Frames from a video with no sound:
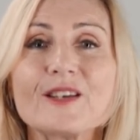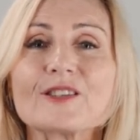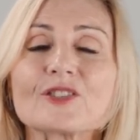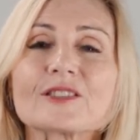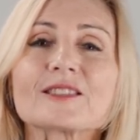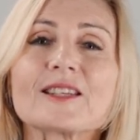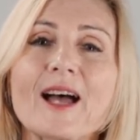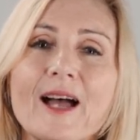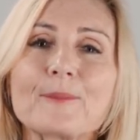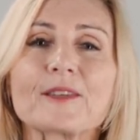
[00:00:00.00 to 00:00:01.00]
Just
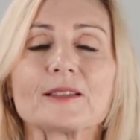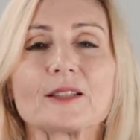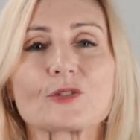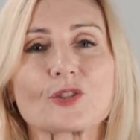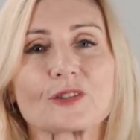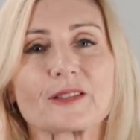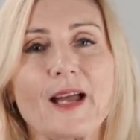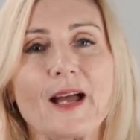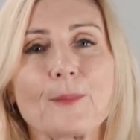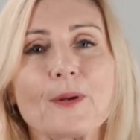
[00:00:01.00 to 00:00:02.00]
tap the LegalShield
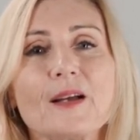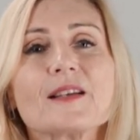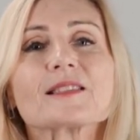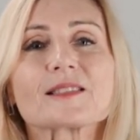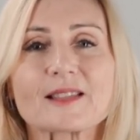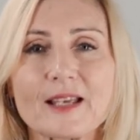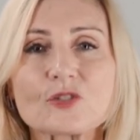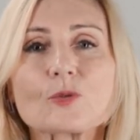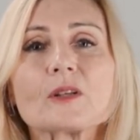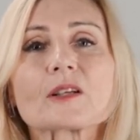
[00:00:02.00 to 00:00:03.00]
app,
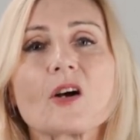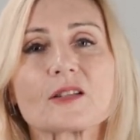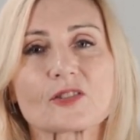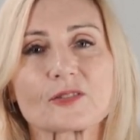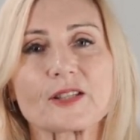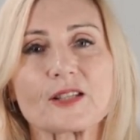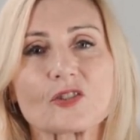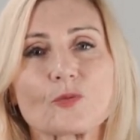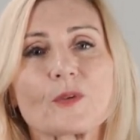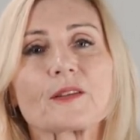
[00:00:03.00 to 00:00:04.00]
schedule a
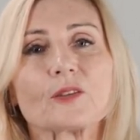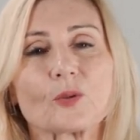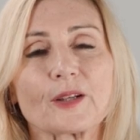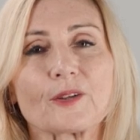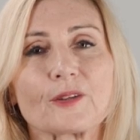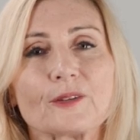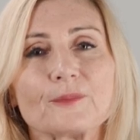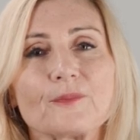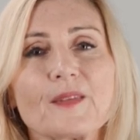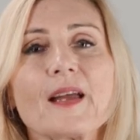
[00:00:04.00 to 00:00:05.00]
consultation with a lawyer,
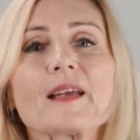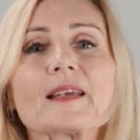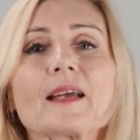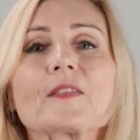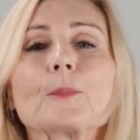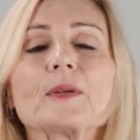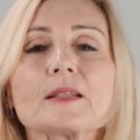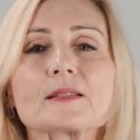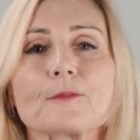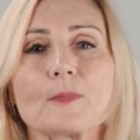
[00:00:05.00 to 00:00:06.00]
and get the
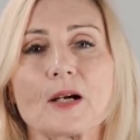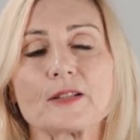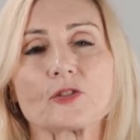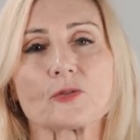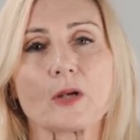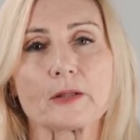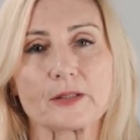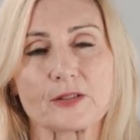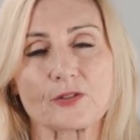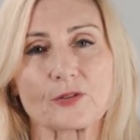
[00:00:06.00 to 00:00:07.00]
peace of mind you
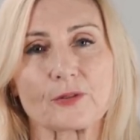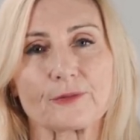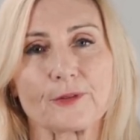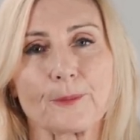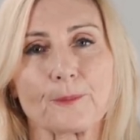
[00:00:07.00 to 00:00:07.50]
deserve.